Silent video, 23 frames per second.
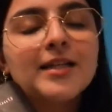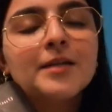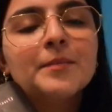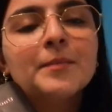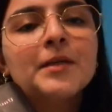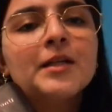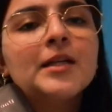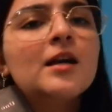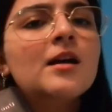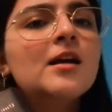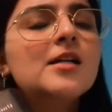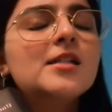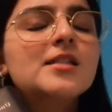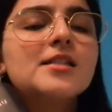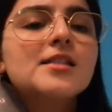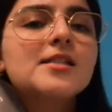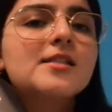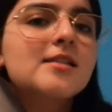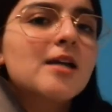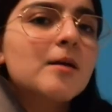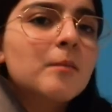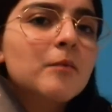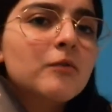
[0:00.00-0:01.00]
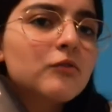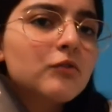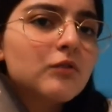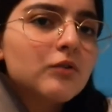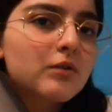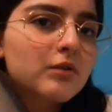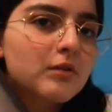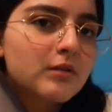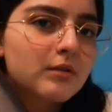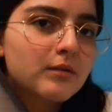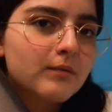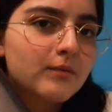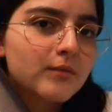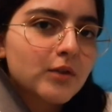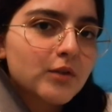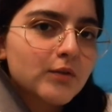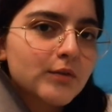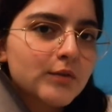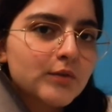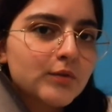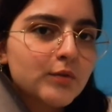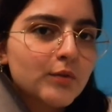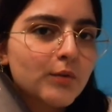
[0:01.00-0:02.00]
And I mean, some of
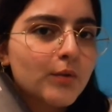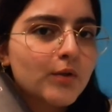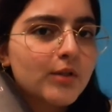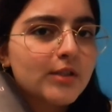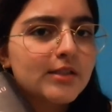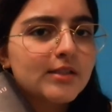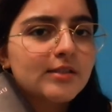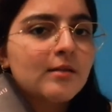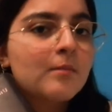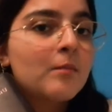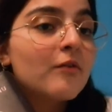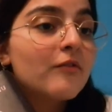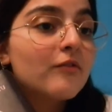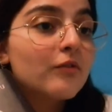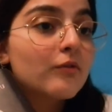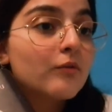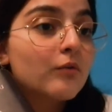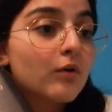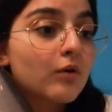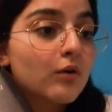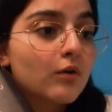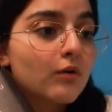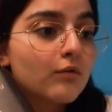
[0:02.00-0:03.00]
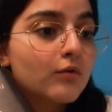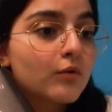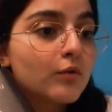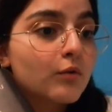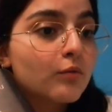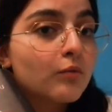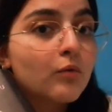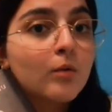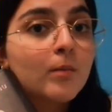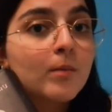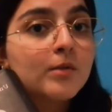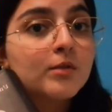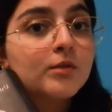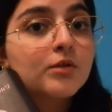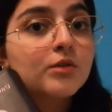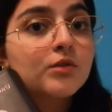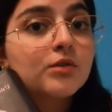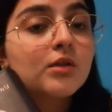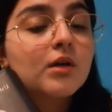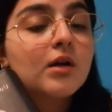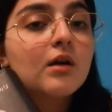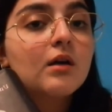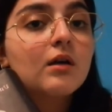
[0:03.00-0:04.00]
the stories, some of the
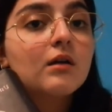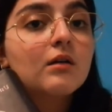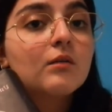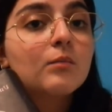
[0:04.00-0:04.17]
romance